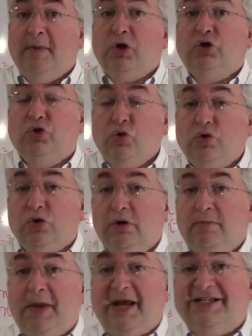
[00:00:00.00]

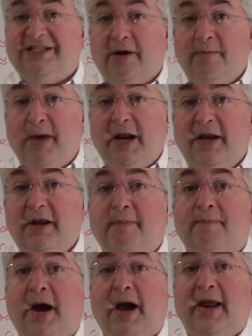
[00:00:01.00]
Google makes their money
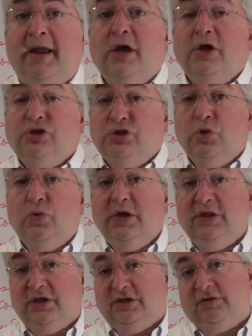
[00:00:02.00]
by doing
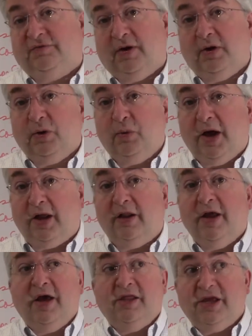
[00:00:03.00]
this very well.
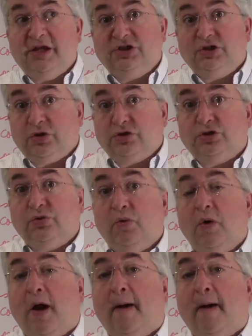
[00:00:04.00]
They search through